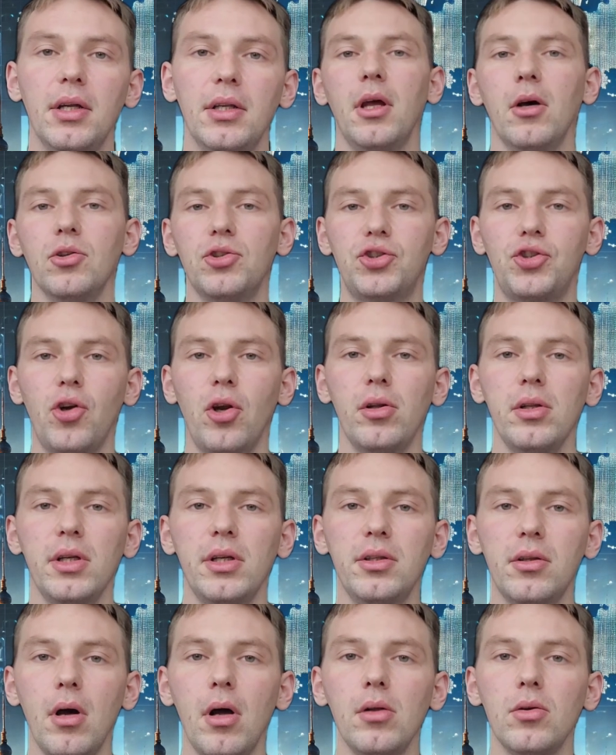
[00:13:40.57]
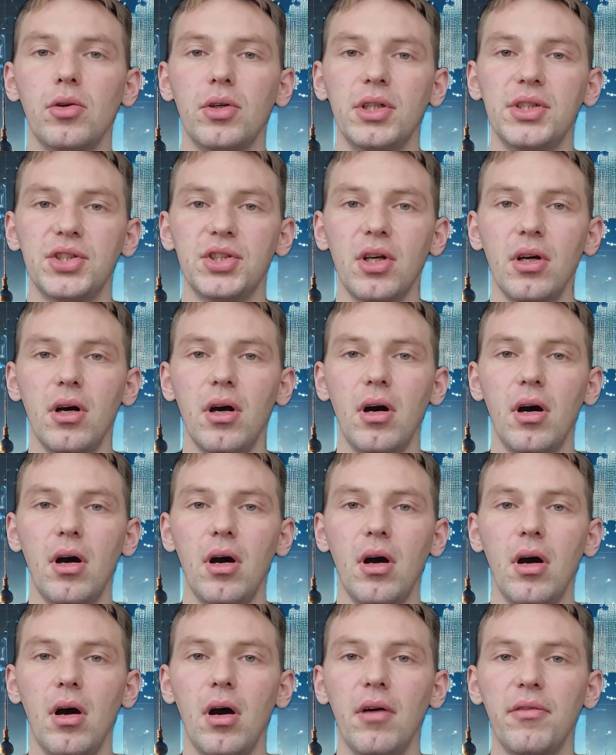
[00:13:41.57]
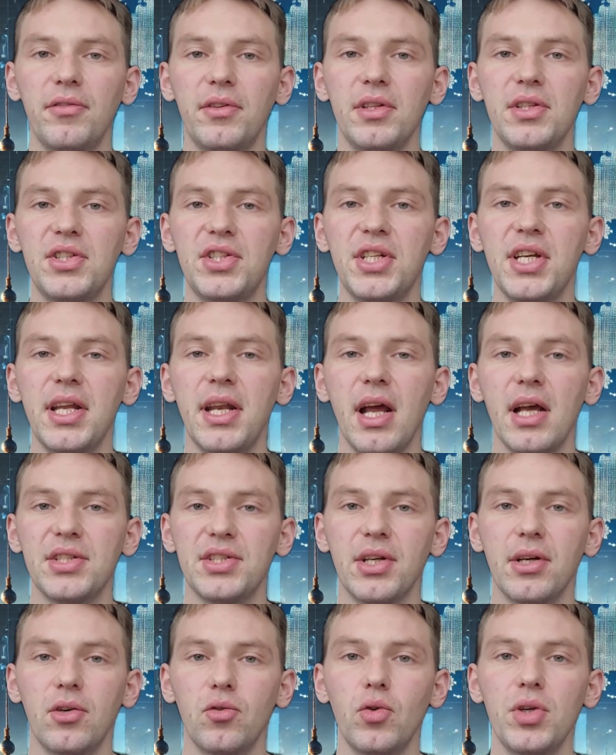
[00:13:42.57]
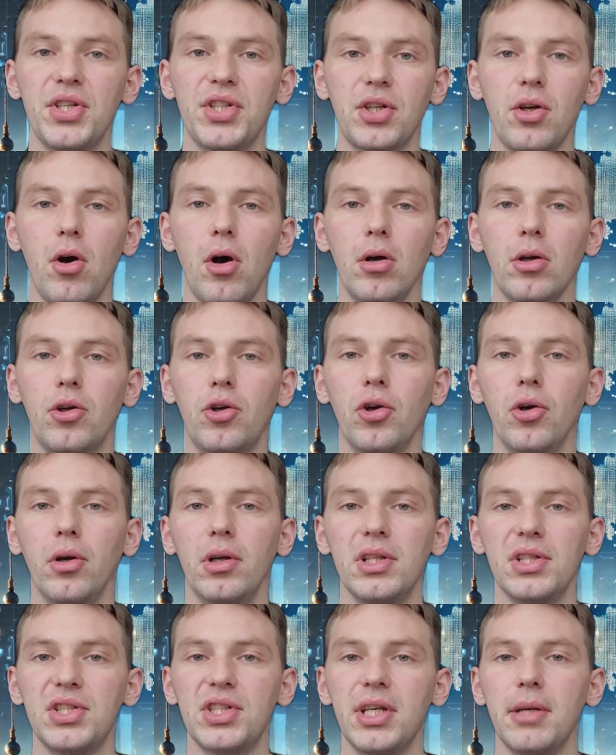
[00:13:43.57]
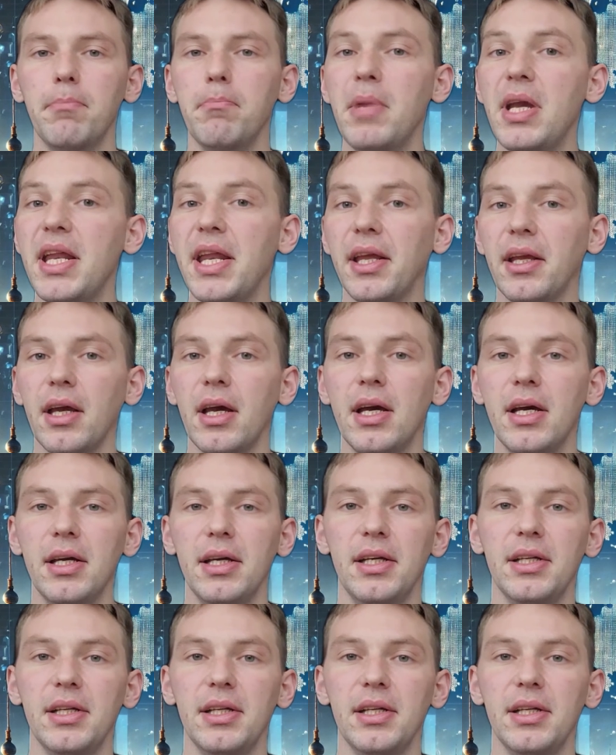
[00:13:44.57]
The Australian dollar is often seen as a risk-on currency, meaning